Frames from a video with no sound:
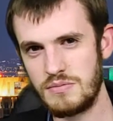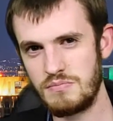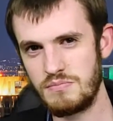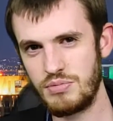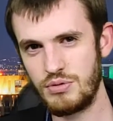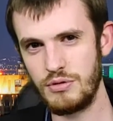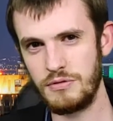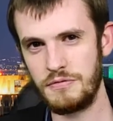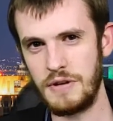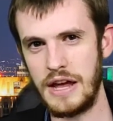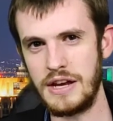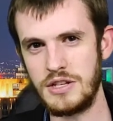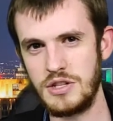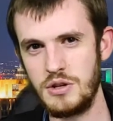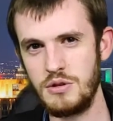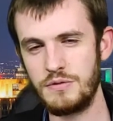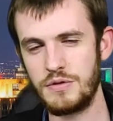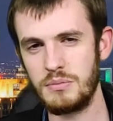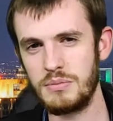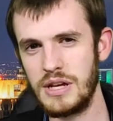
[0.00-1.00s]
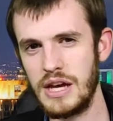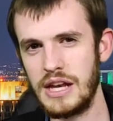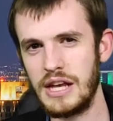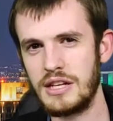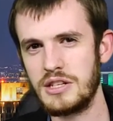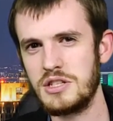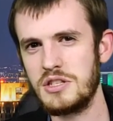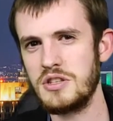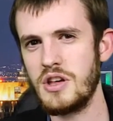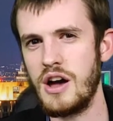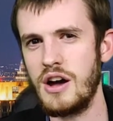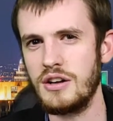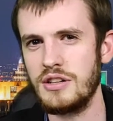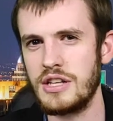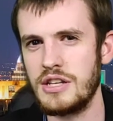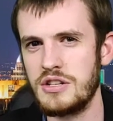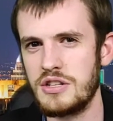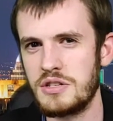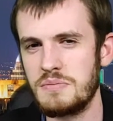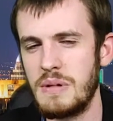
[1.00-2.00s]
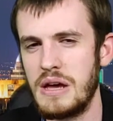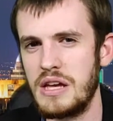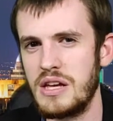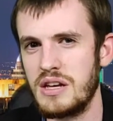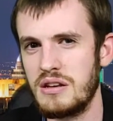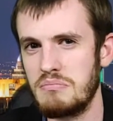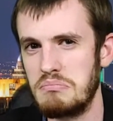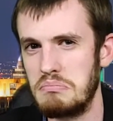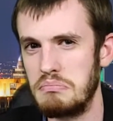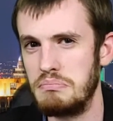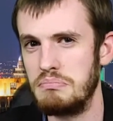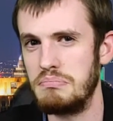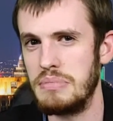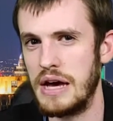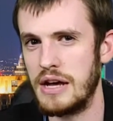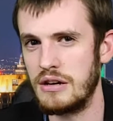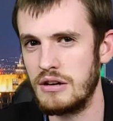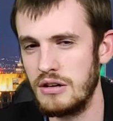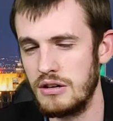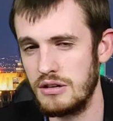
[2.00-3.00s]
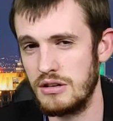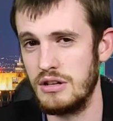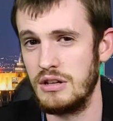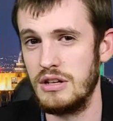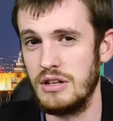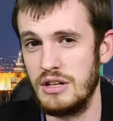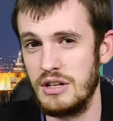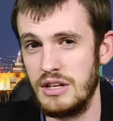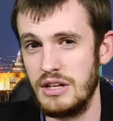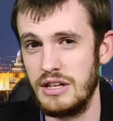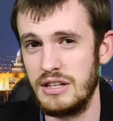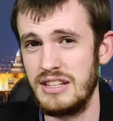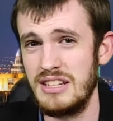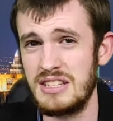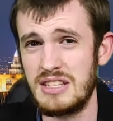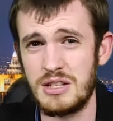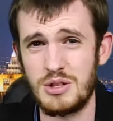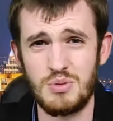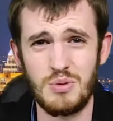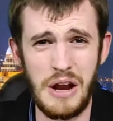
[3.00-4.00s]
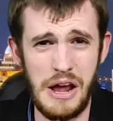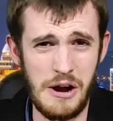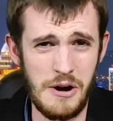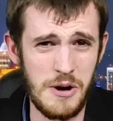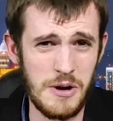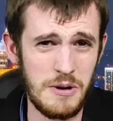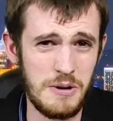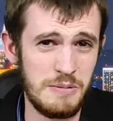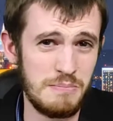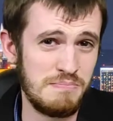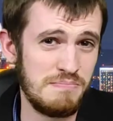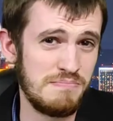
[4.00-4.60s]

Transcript: prevent you from getting stung, they just make it better? At least that's what I heard.